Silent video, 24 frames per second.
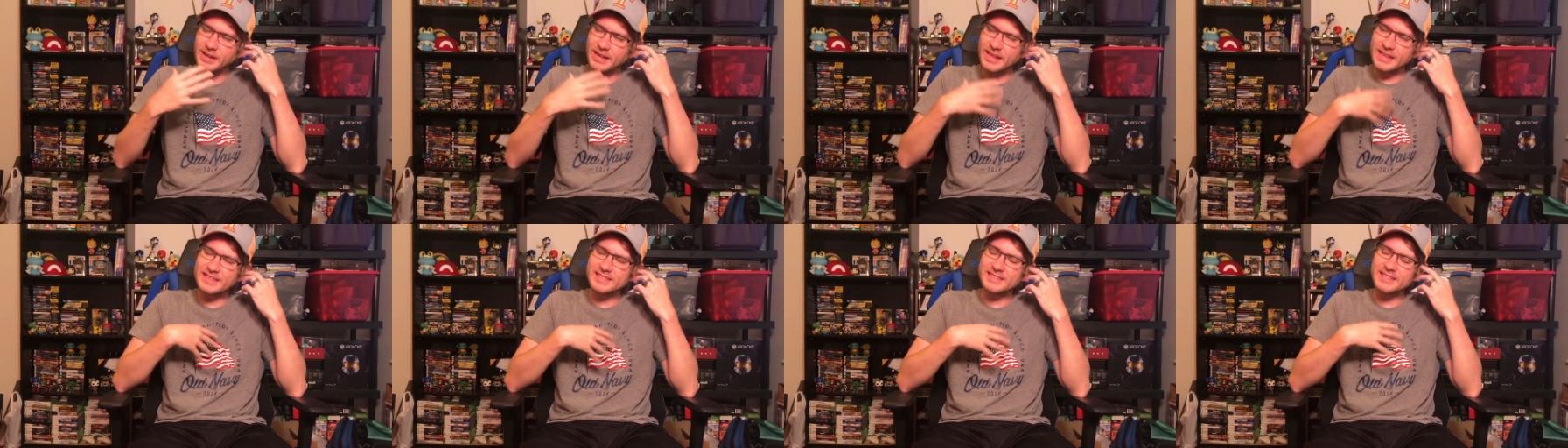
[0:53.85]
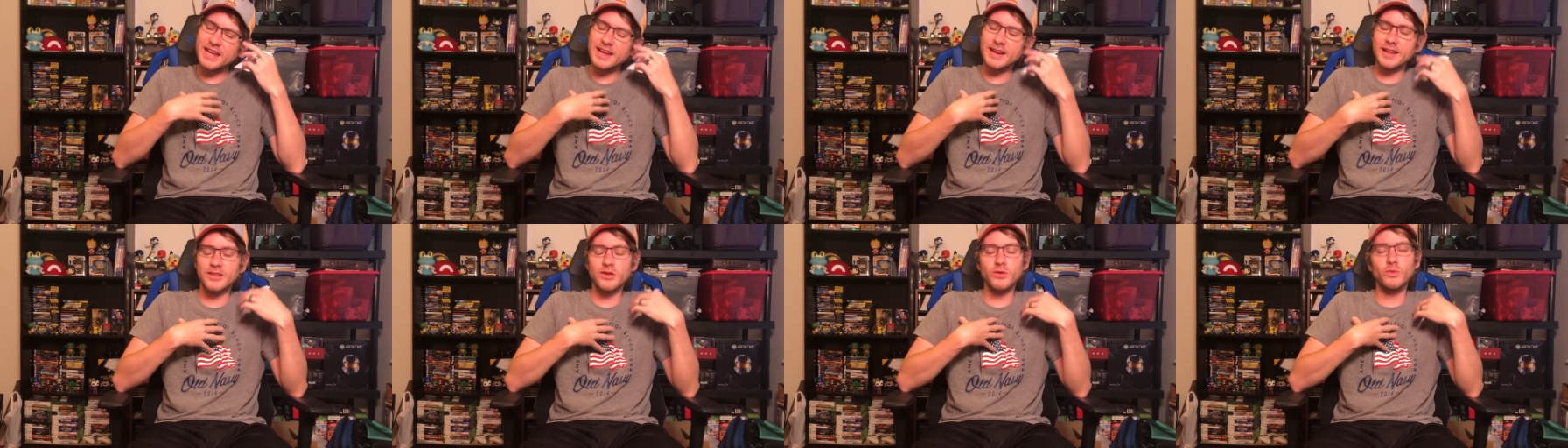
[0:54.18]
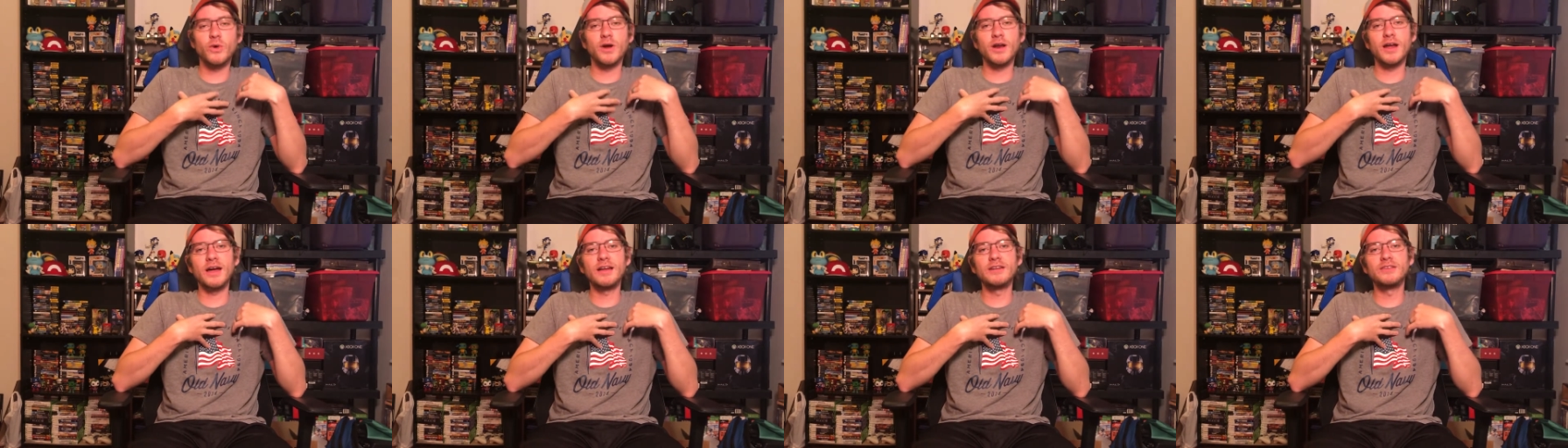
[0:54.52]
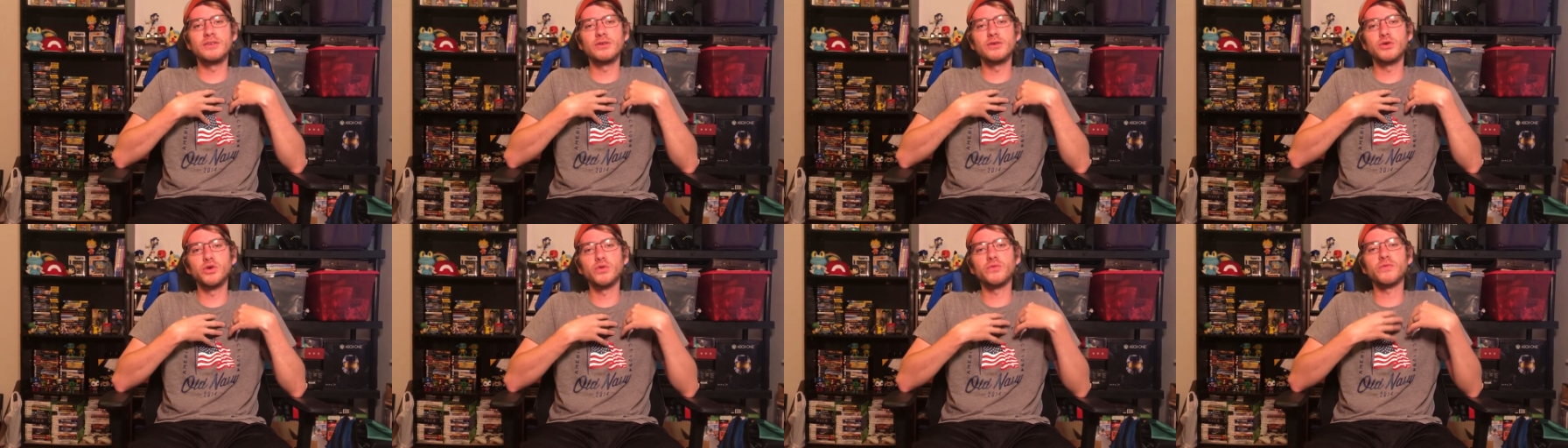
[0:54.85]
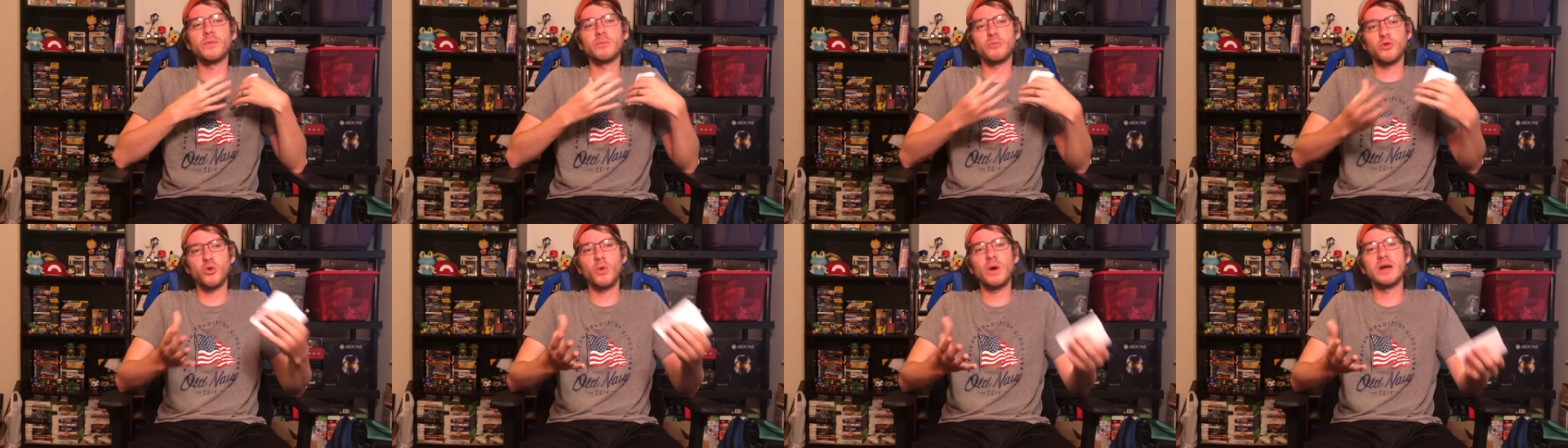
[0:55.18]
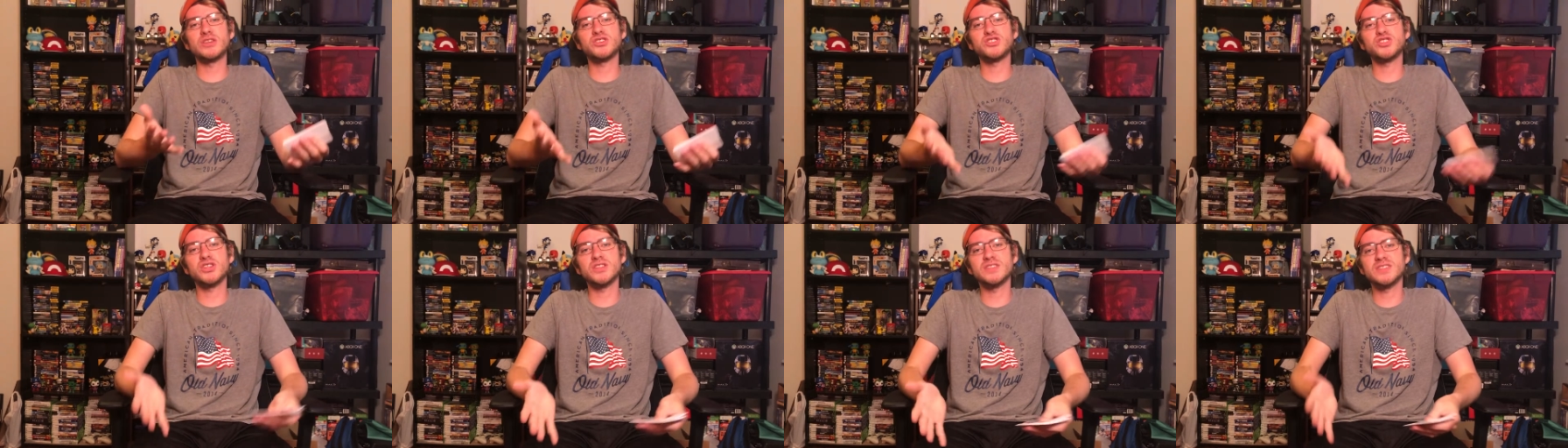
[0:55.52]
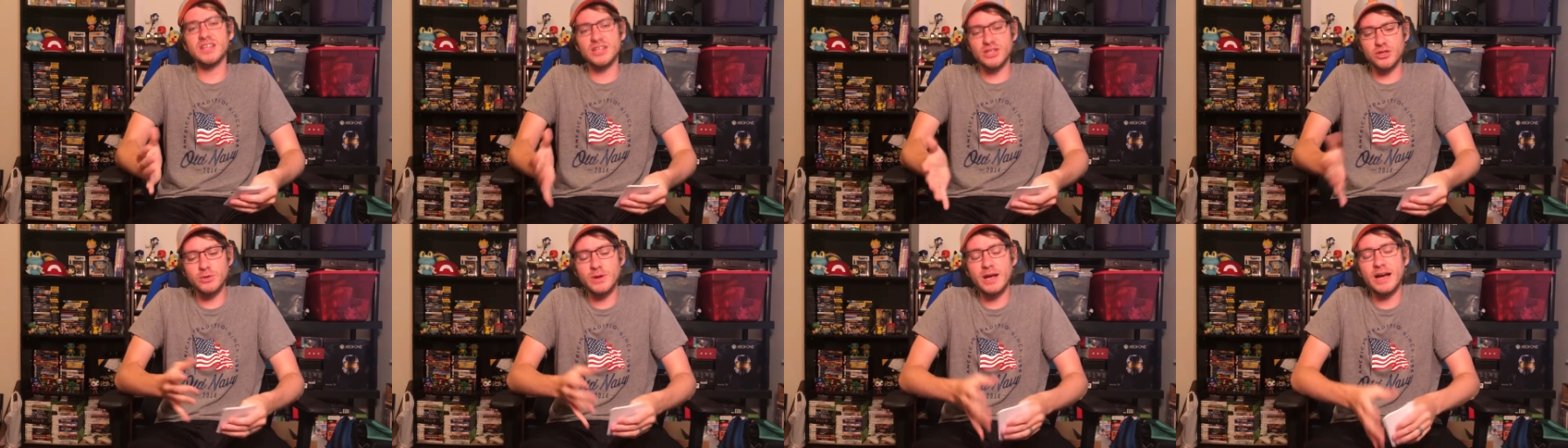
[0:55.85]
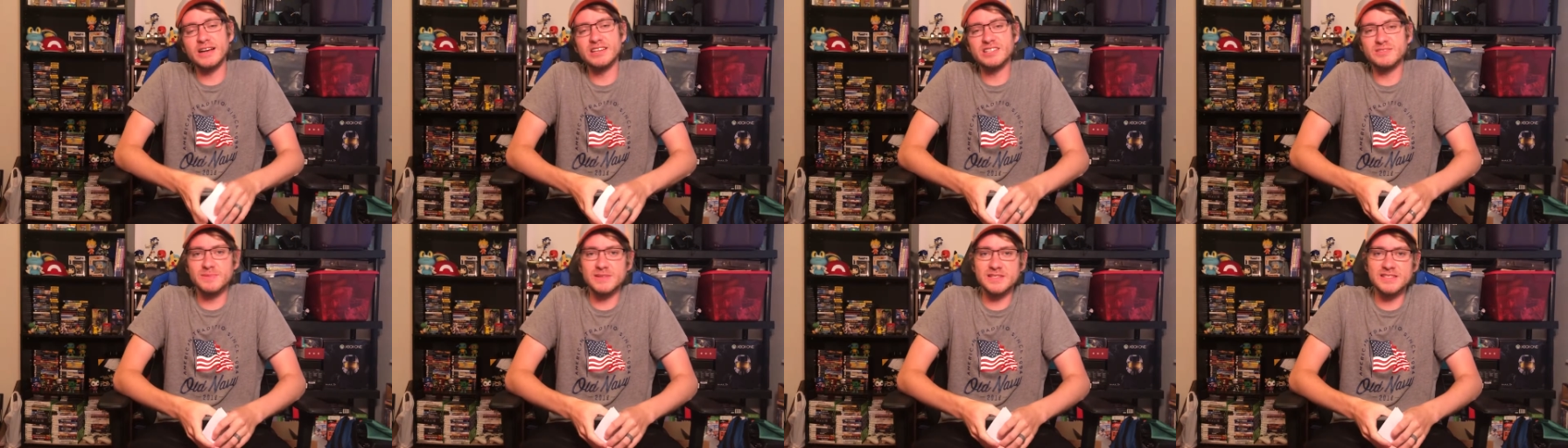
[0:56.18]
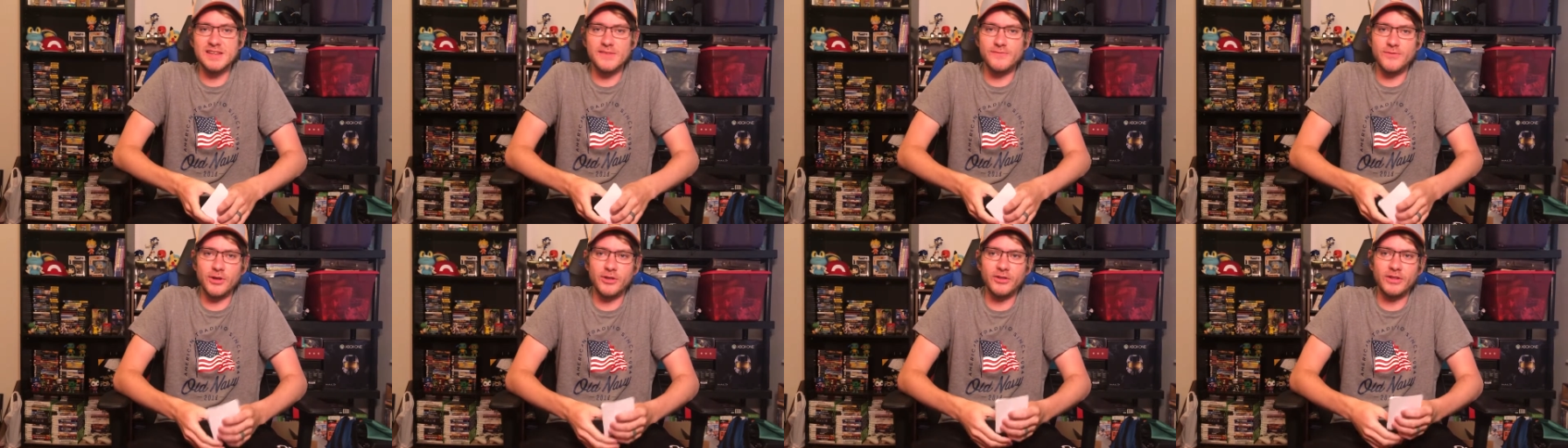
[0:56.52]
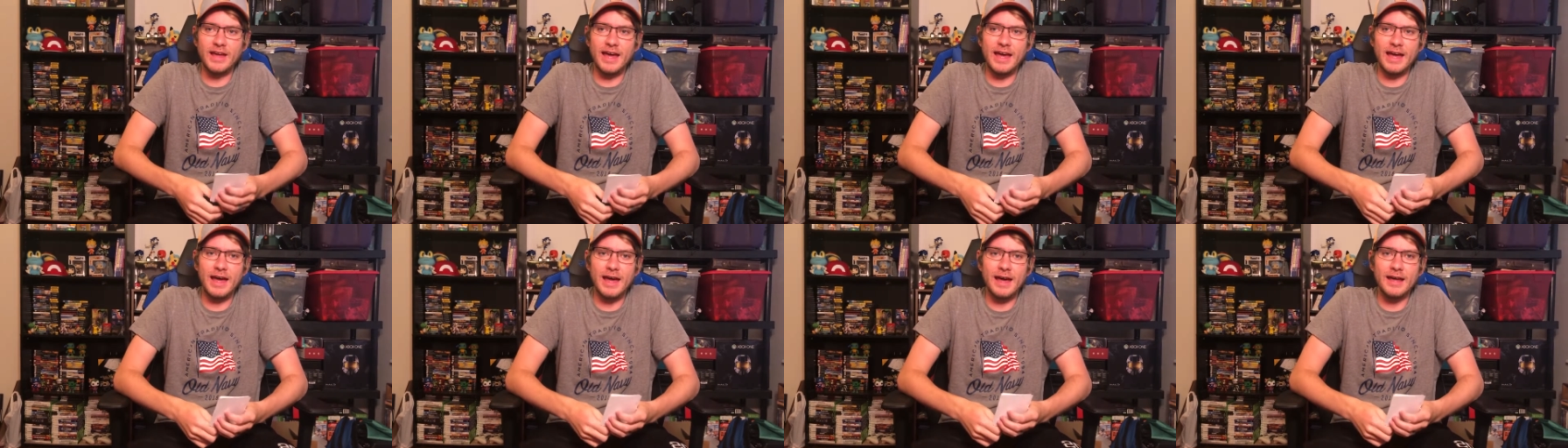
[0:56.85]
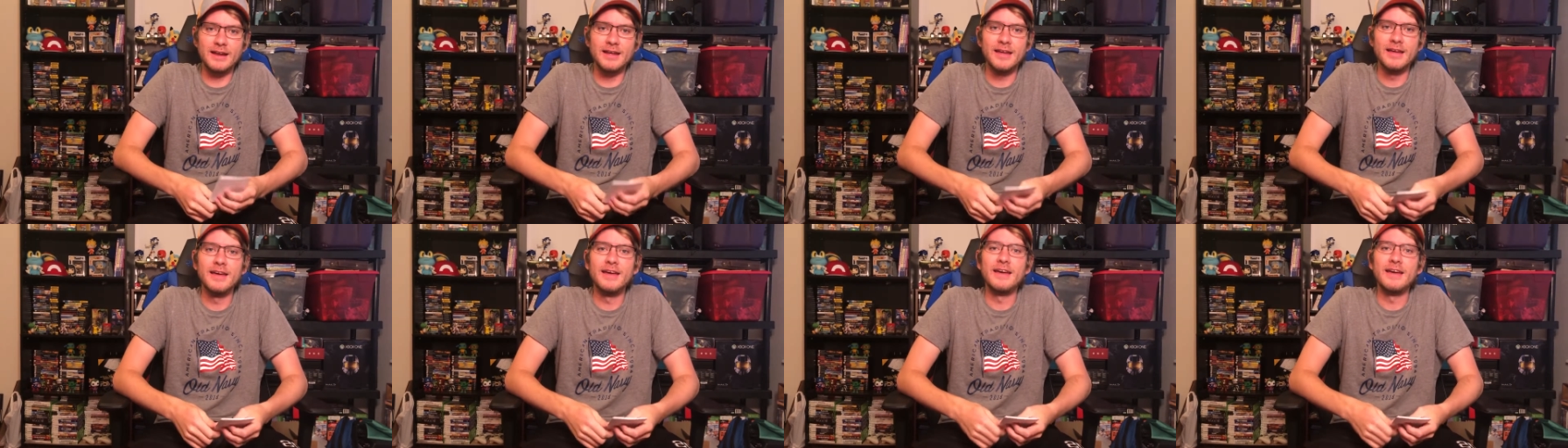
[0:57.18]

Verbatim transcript: insight into what I do from questions that you guys specifically had.